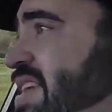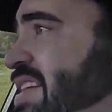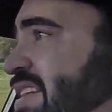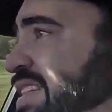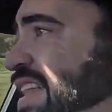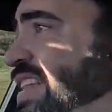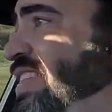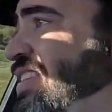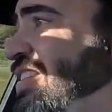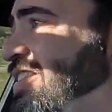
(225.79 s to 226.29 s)

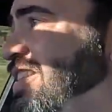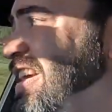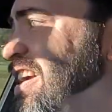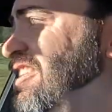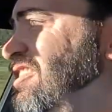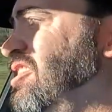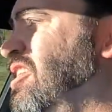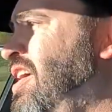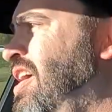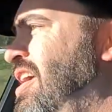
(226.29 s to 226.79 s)
leather
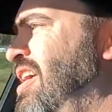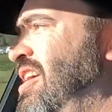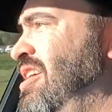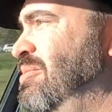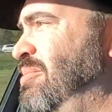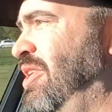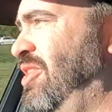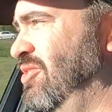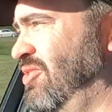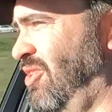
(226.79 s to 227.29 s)
seats
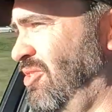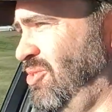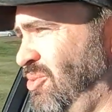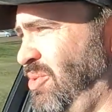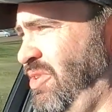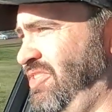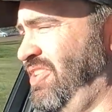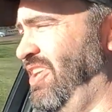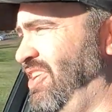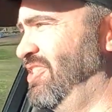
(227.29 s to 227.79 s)
because I was
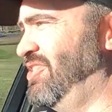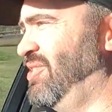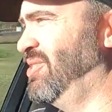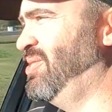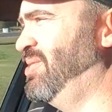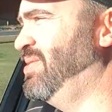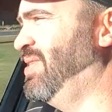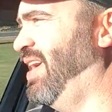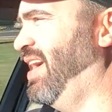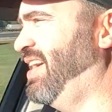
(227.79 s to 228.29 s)
always going to
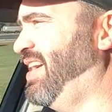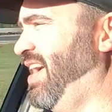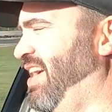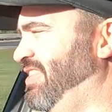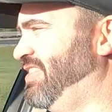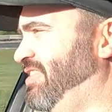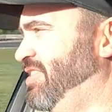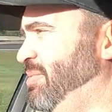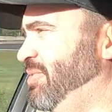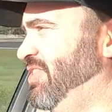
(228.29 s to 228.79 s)
do a
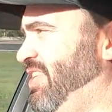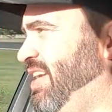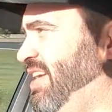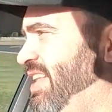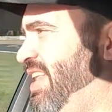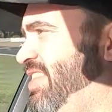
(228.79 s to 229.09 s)
custom set of